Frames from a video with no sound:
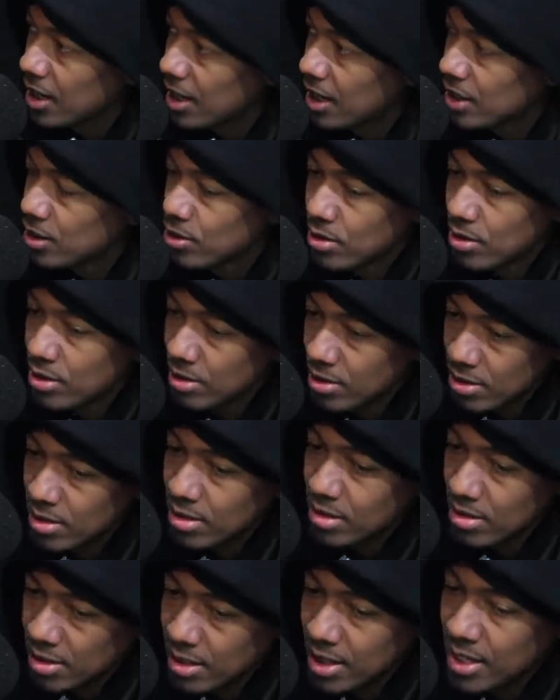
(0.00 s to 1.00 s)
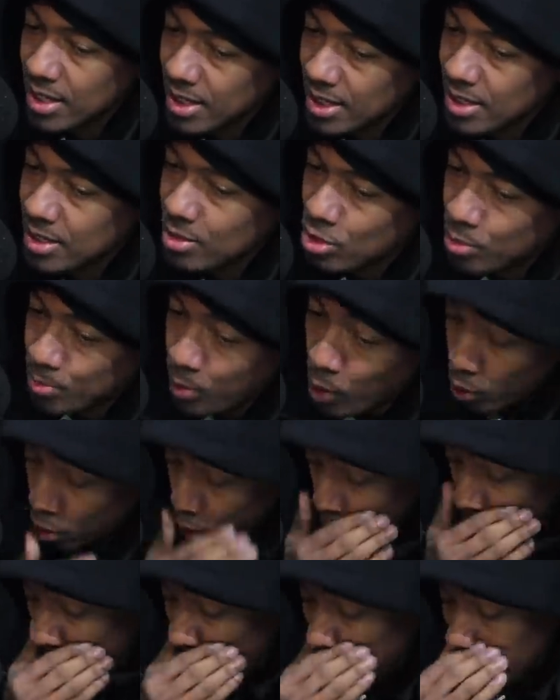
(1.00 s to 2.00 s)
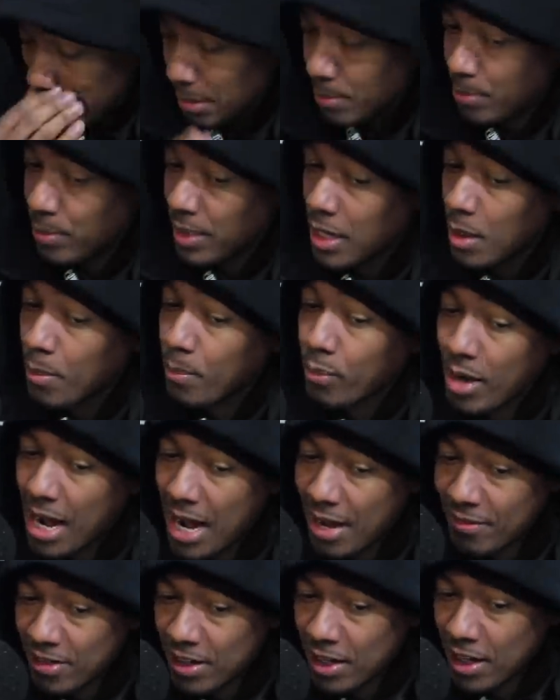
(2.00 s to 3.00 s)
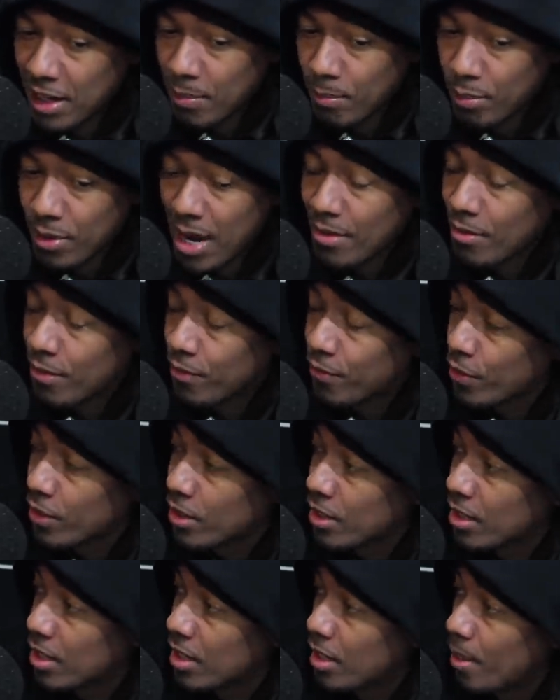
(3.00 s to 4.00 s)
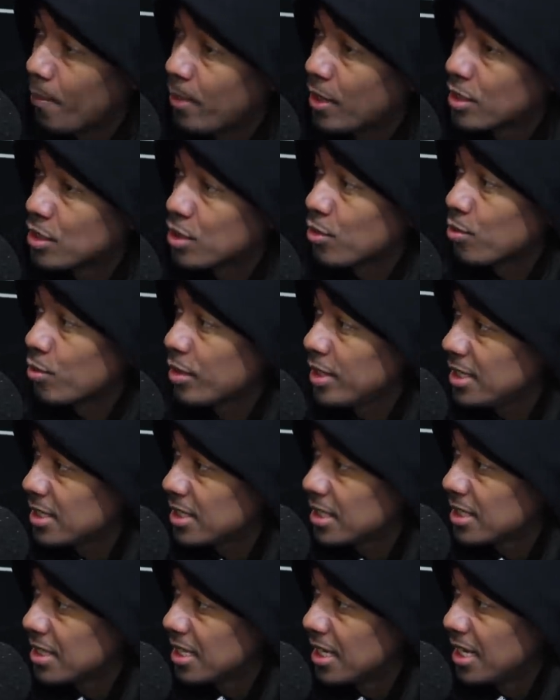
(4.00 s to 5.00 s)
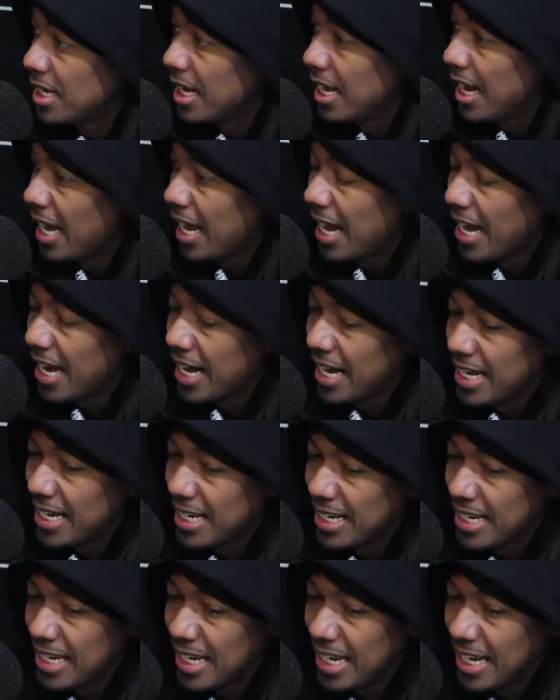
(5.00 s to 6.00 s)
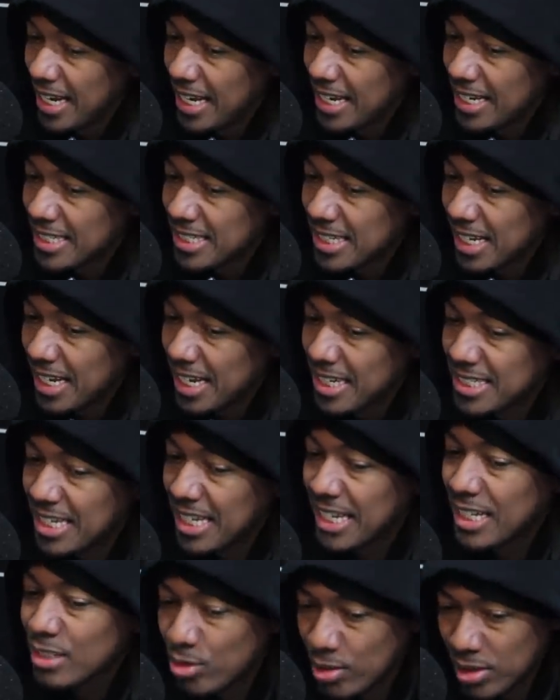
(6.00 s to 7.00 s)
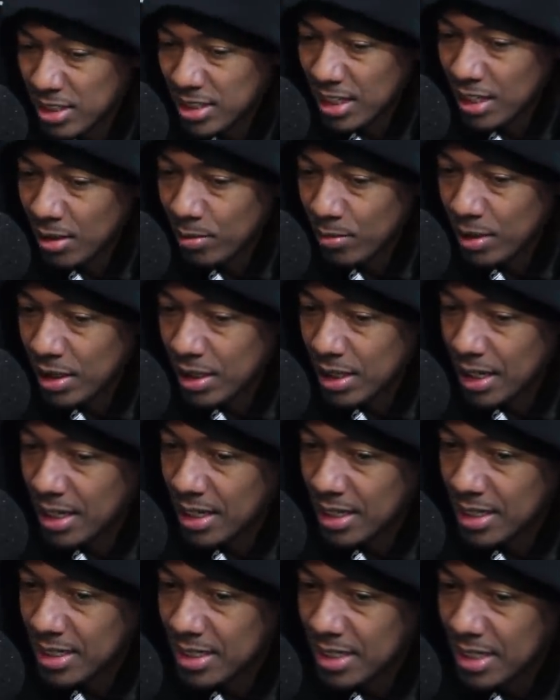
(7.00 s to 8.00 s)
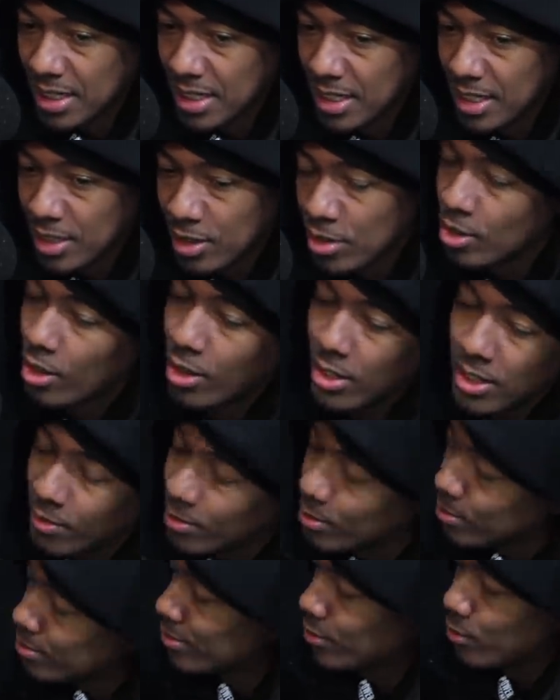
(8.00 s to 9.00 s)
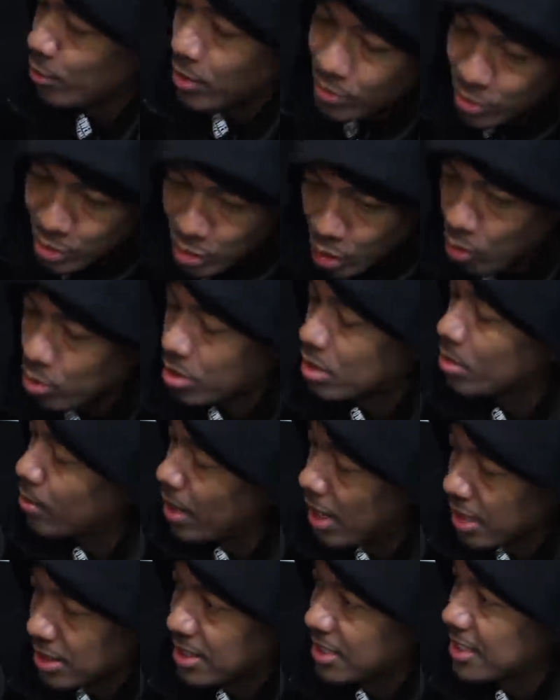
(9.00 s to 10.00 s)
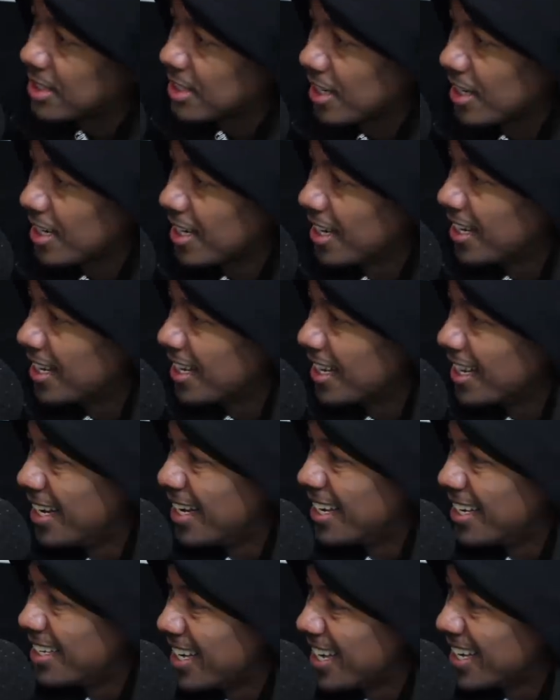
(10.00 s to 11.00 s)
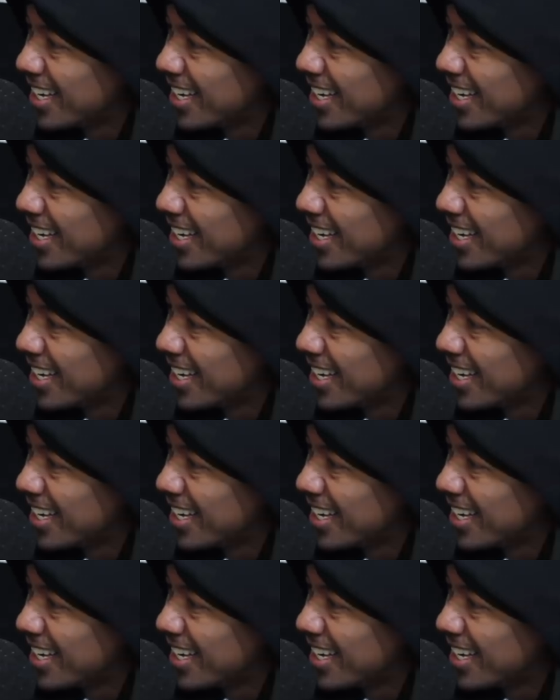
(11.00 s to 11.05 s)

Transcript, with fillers: And so yeah, and you spoke on actually being private and private for a, a bunch of reasons. Right. And it's it's interesting because you know, and even we've joked about this eh, eh, mm-hmm. and,